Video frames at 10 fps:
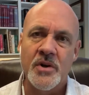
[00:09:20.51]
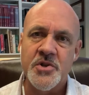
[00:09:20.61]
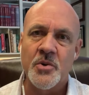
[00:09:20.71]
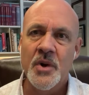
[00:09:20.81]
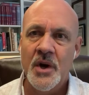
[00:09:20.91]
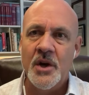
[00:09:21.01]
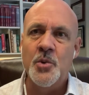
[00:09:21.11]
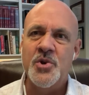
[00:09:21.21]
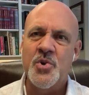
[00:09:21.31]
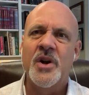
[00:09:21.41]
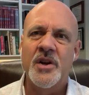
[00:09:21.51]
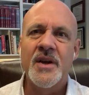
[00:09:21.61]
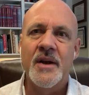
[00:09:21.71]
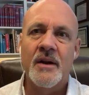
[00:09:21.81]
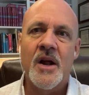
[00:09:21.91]
So, you know, we try to
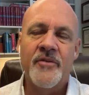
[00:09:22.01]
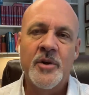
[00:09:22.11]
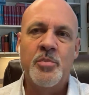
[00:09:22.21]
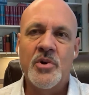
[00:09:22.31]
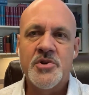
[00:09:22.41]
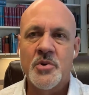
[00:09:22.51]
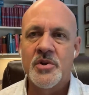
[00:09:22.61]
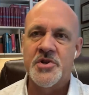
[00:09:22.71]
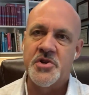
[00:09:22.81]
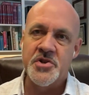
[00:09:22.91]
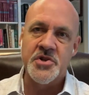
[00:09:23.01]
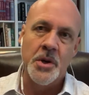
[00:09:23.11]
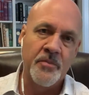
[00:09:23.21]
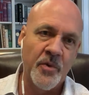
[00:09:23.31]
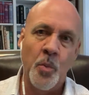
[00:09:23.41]
get a lot of input, so it doesn't just
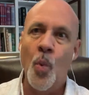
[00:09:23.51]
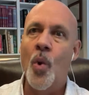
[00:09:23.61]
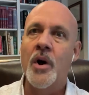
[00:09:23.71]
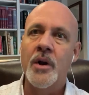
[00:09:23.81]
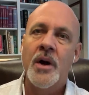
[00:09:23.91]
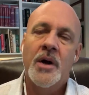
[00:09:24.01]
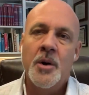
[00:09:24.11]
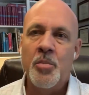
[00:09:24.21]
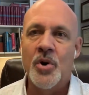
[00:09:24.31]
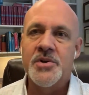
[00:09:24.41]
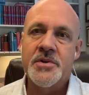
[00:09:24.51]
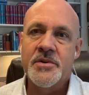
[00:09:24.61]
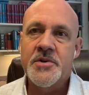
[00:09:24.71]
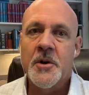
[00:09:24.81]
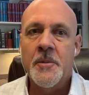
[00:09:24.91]
come from one person.
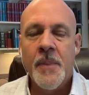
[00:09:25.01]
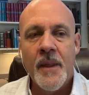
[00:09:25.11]
So